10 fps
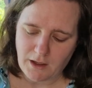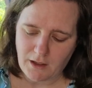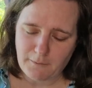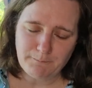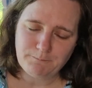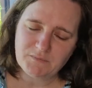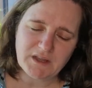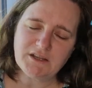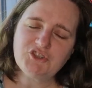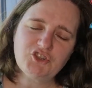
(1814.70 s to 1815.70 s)
Um,
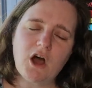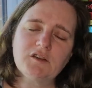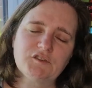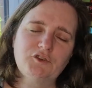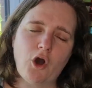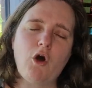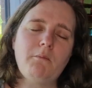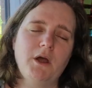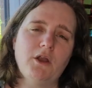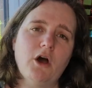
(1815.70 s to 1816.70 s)
it just got on
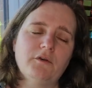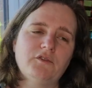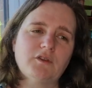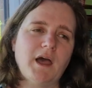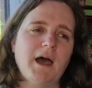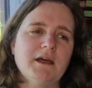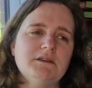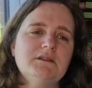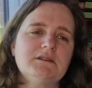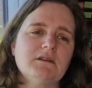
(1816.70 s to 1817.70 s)
my nerves.
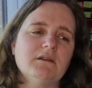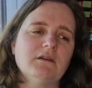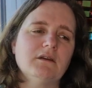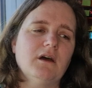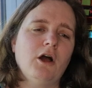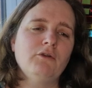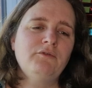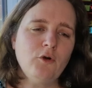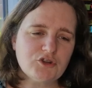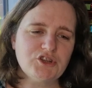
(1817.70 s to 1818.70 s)
And
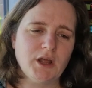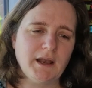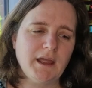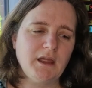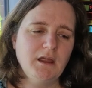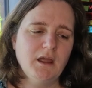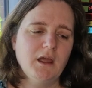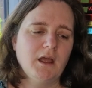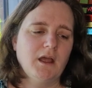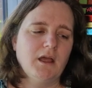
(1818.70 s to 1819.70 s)
unfortunately,
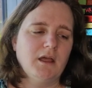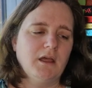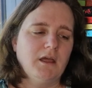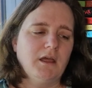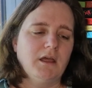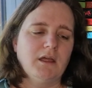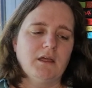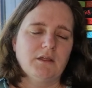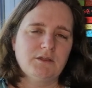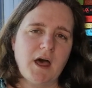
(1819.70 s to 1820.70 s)

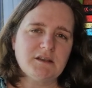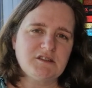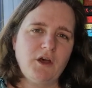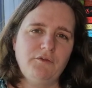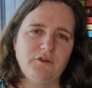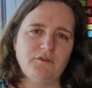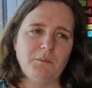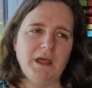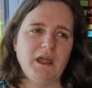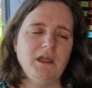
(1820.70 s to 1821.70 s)
that suffered for
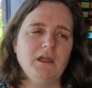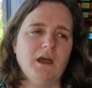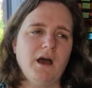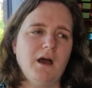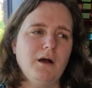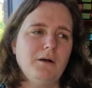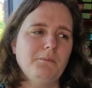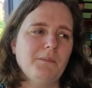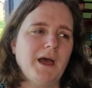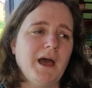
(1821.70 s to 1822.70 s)
me.
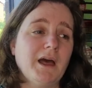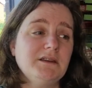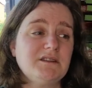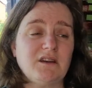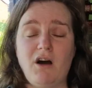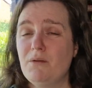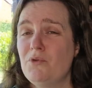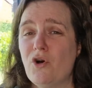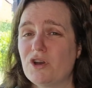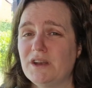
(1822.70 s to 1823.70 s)
Um, and I'm
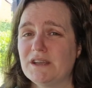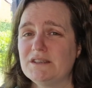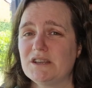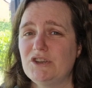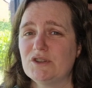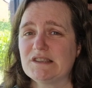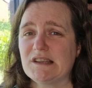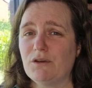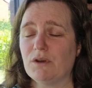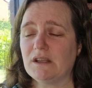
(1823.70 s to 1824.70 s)
not going to continue the
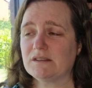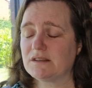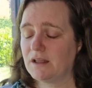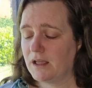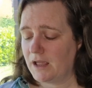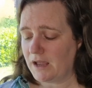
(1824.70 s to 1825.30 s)
series.